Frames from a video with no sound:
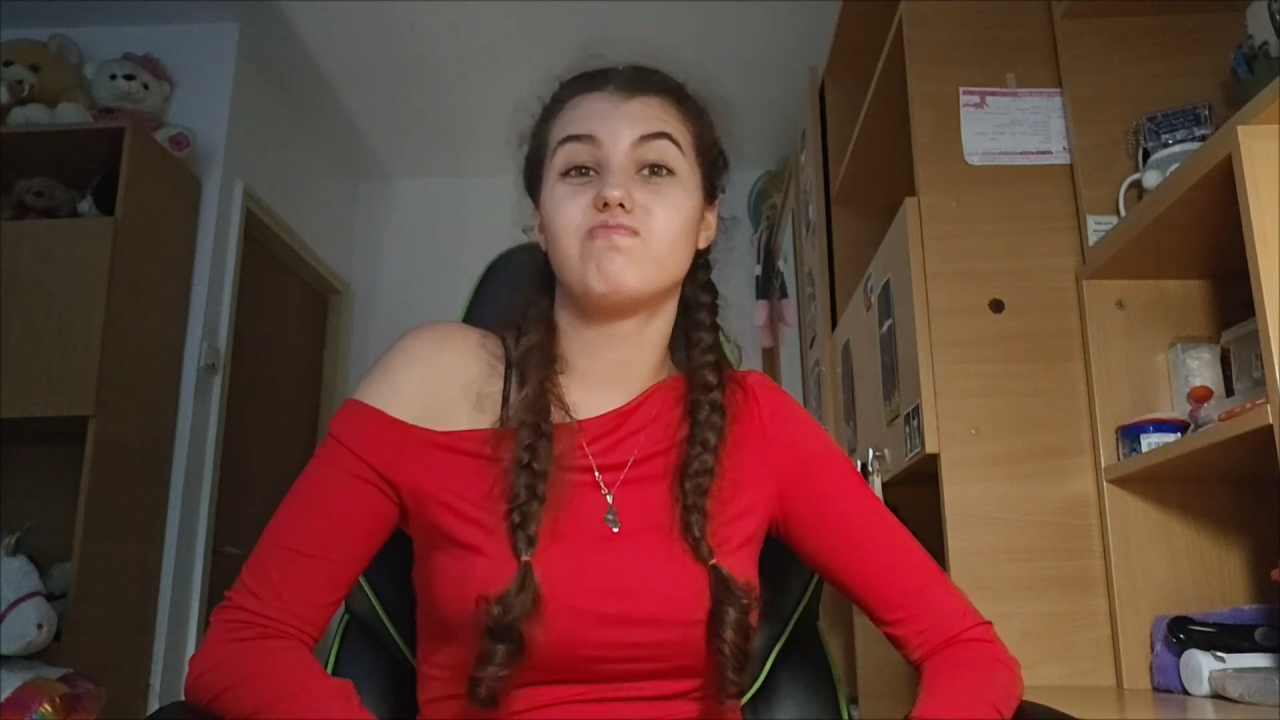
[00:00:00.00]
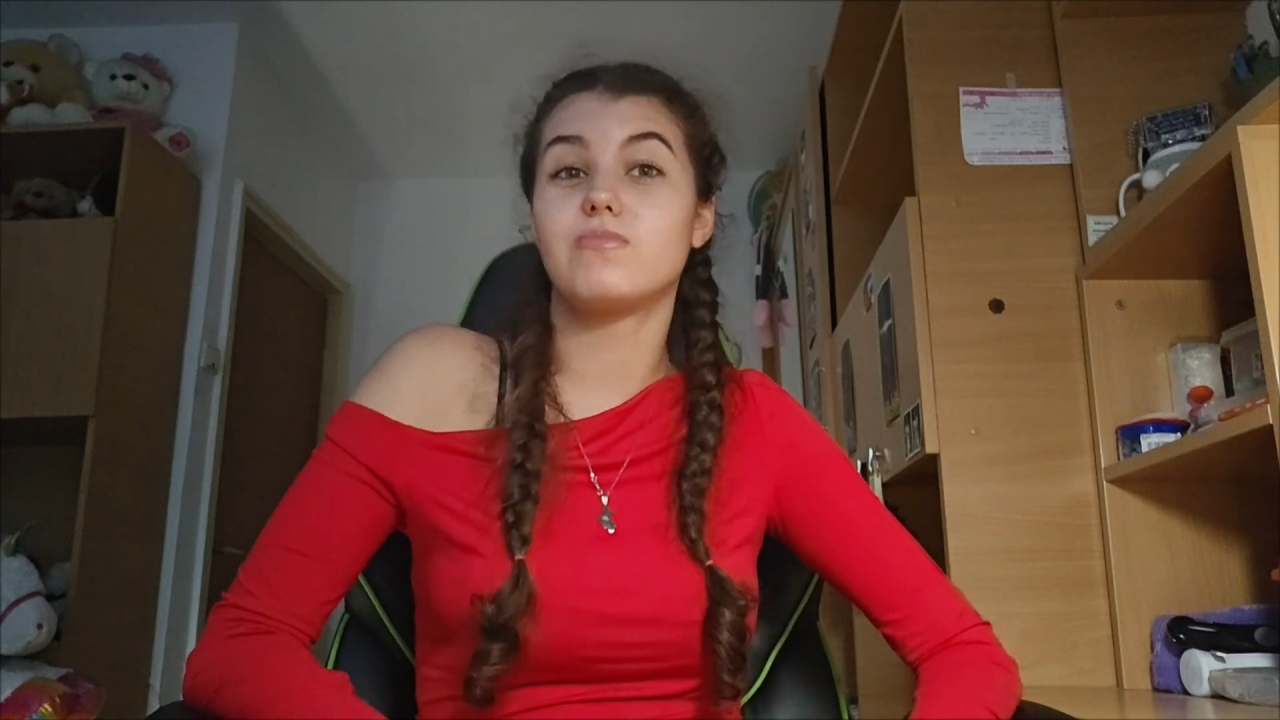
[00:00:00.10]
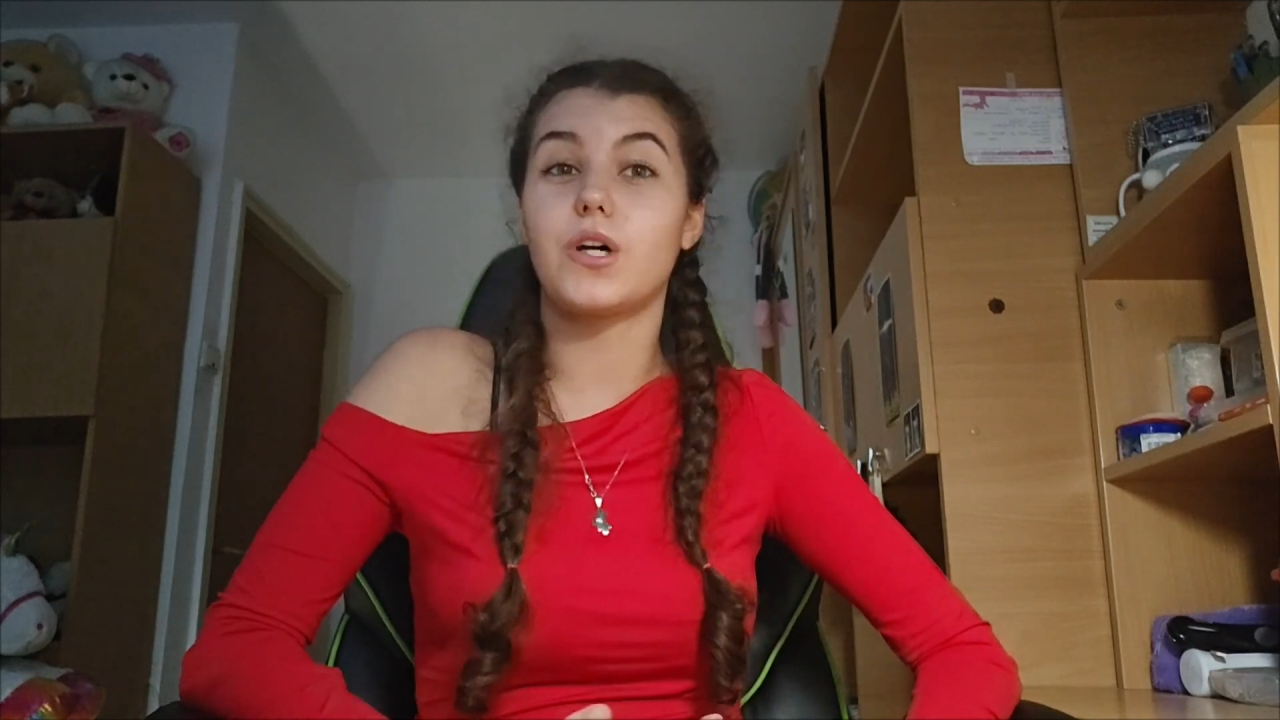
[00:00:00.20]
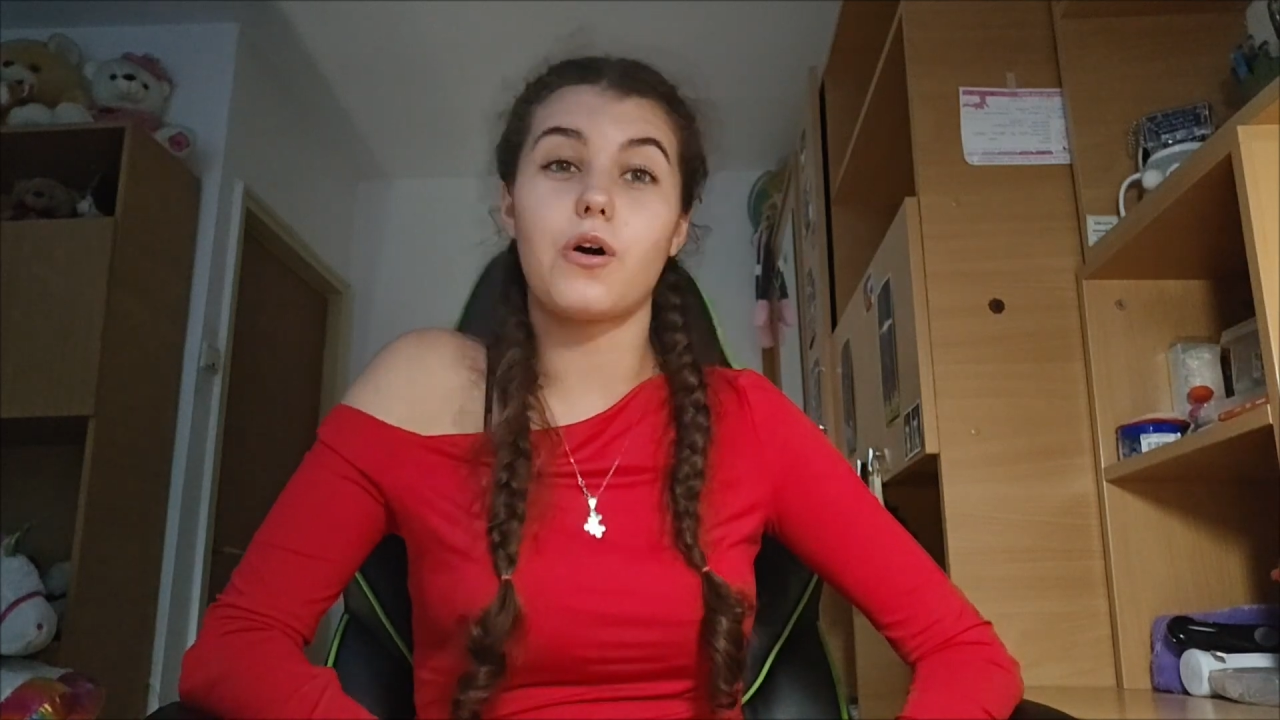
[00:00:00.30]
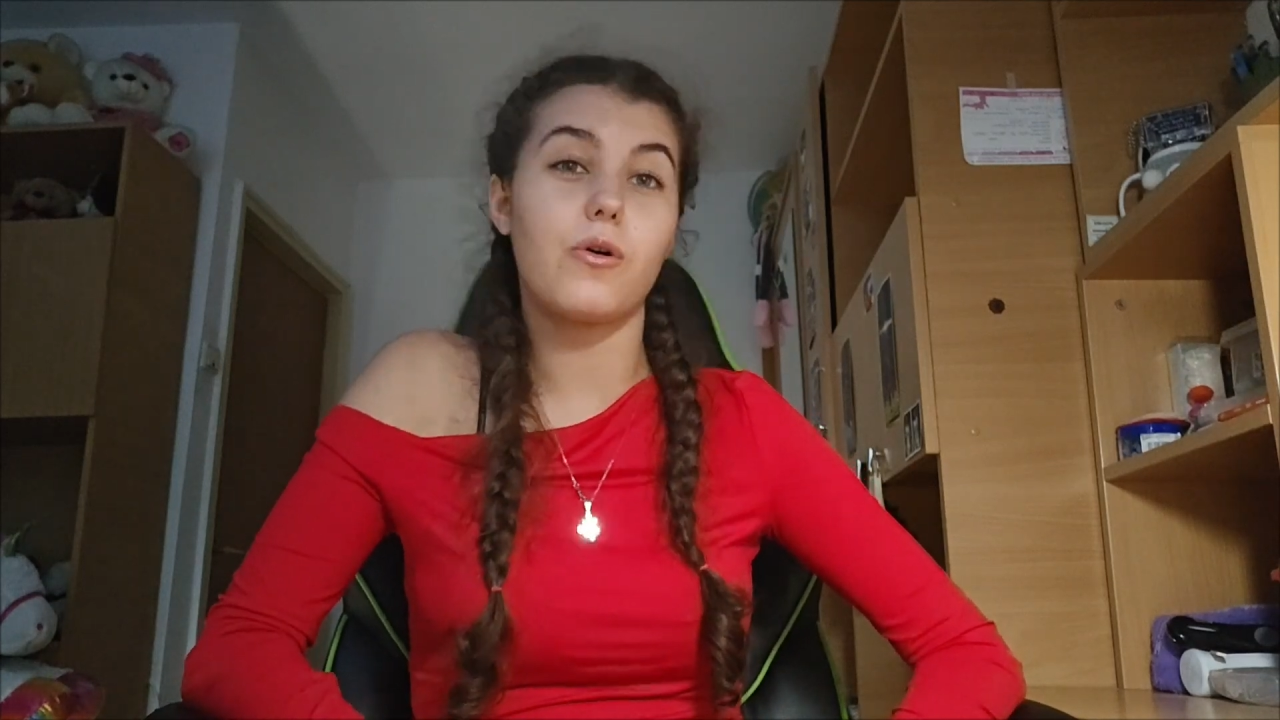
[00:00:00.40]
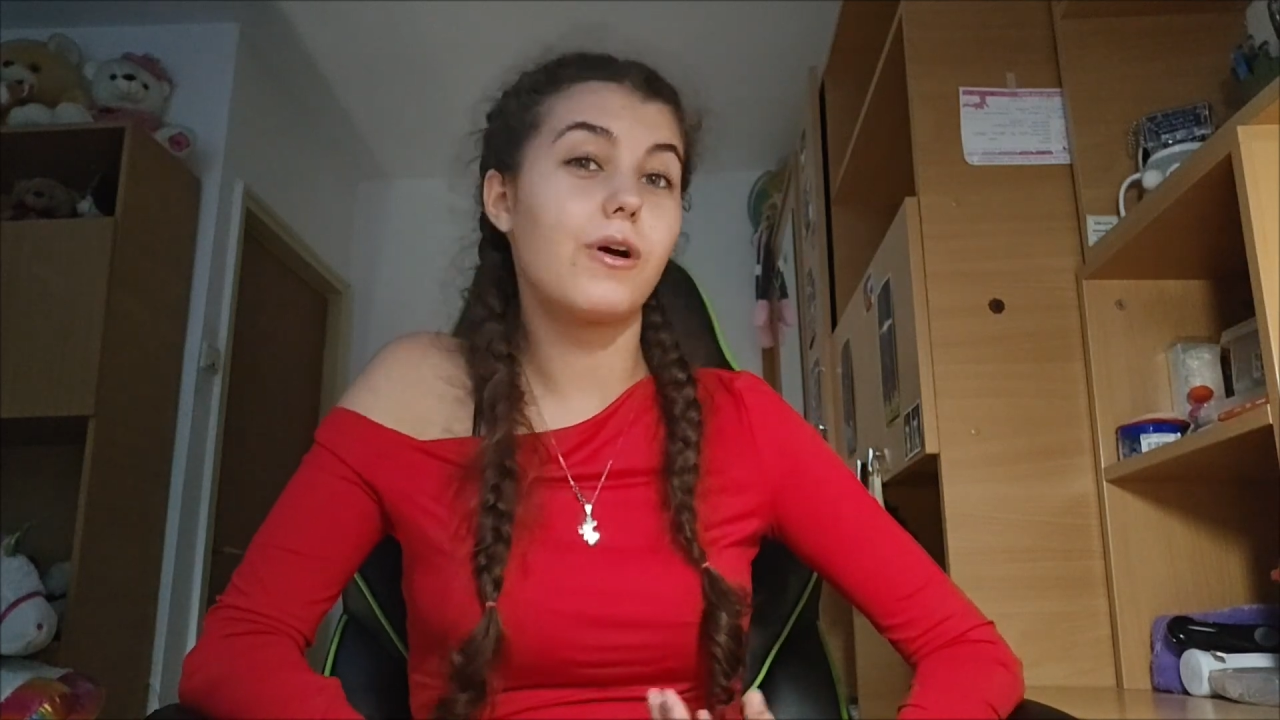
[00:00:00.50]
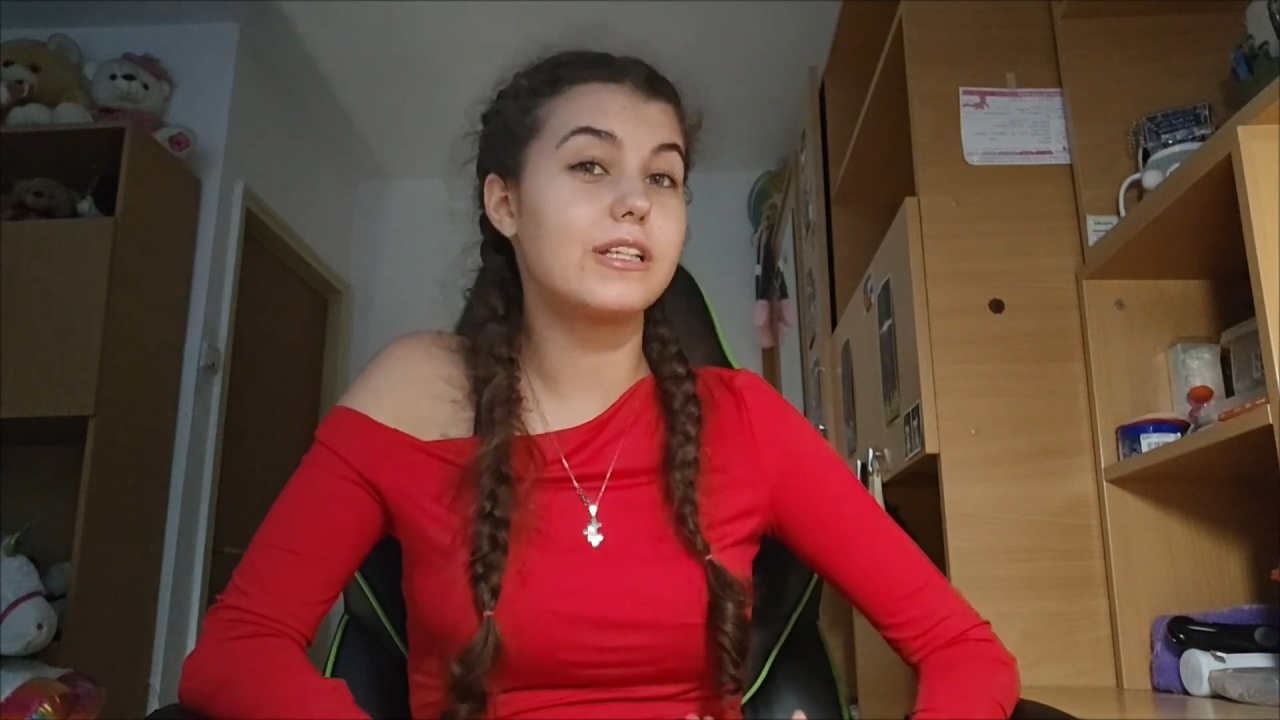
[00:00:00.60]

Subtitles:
Though,